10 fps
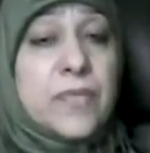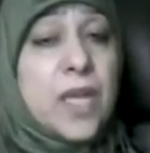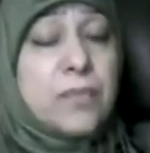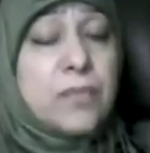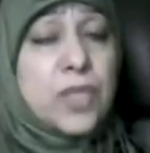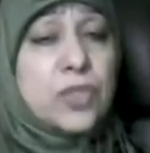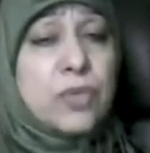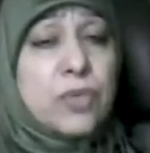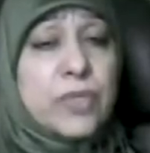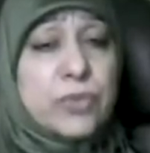I'm not
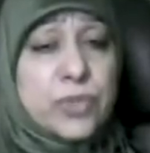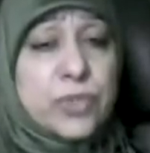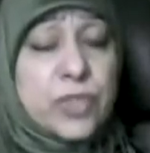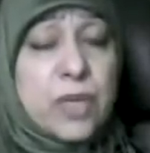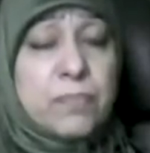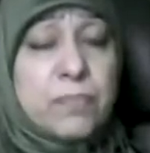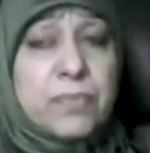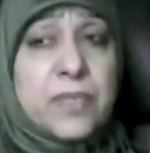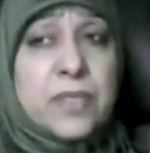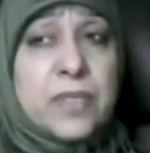going to stop
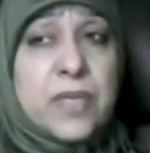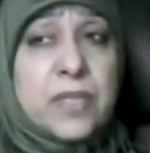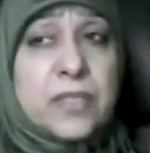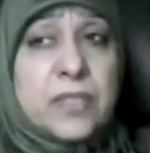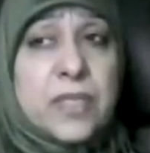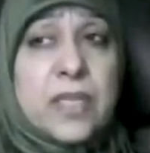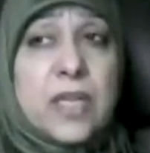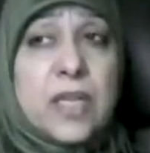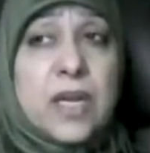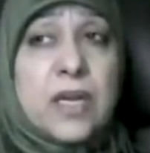until
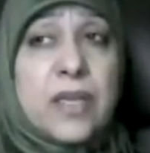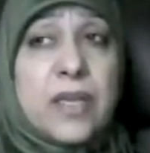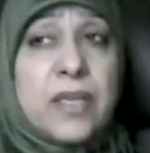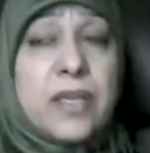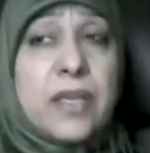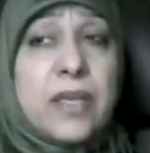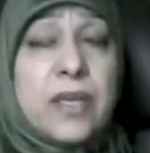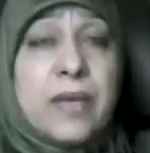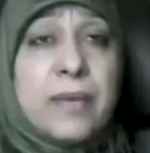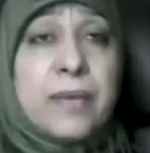I
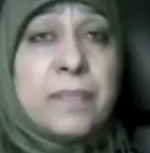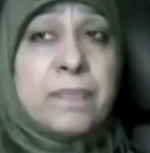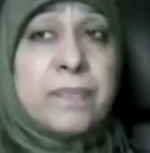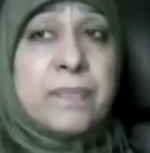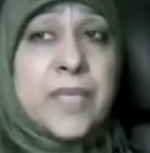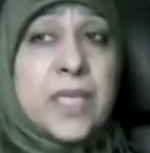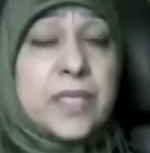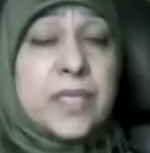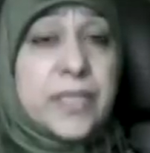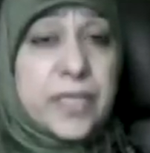
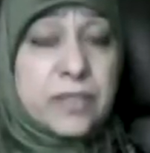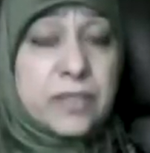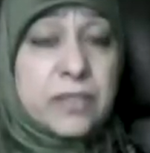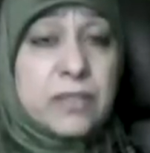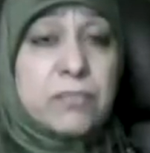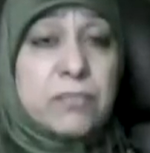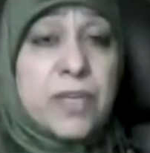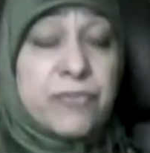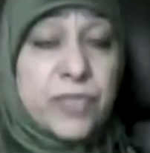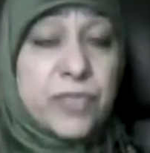get my
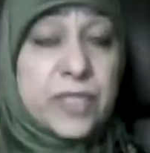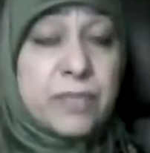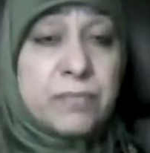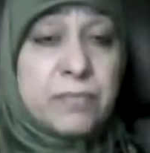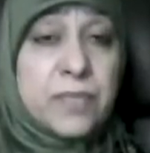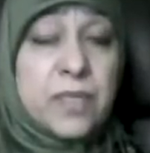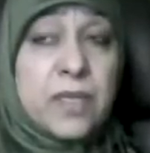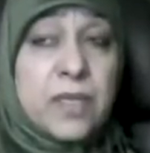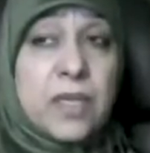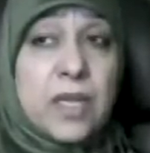freedom.
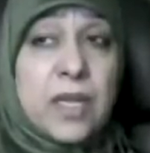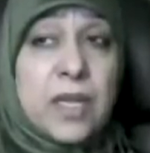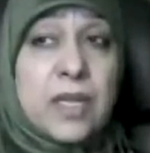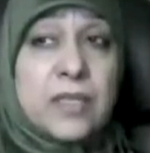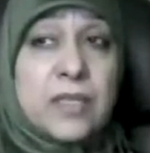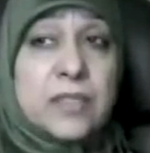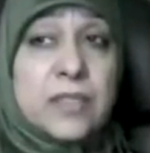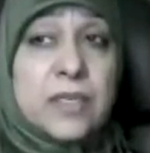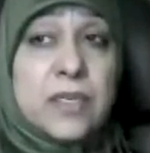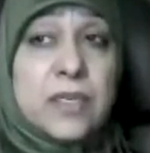And
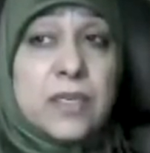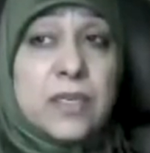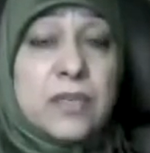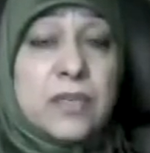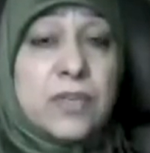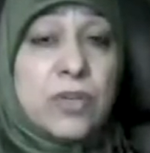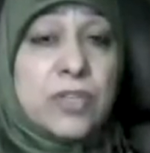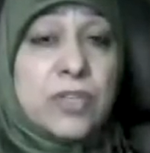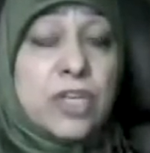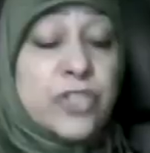the only
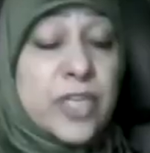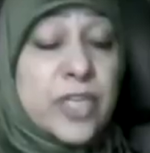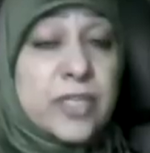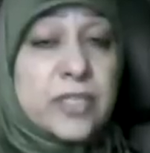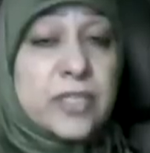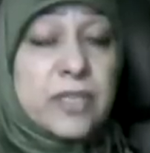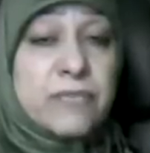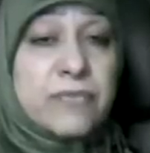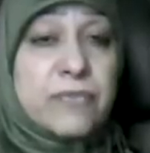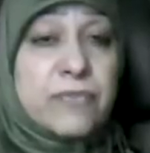alternative
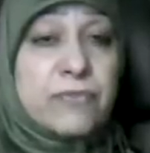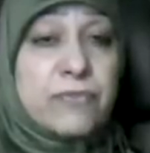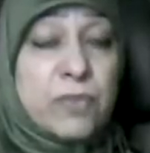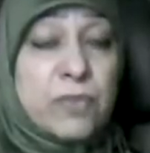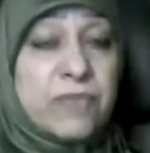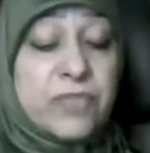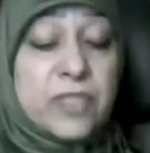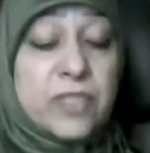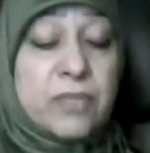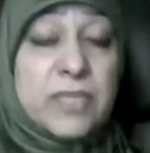for my
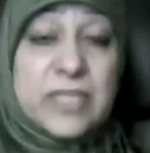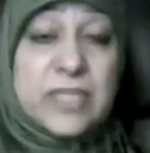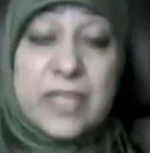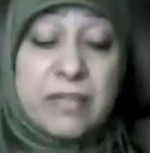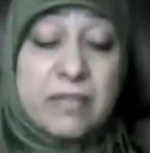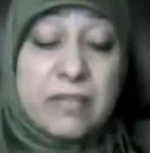freedom is death.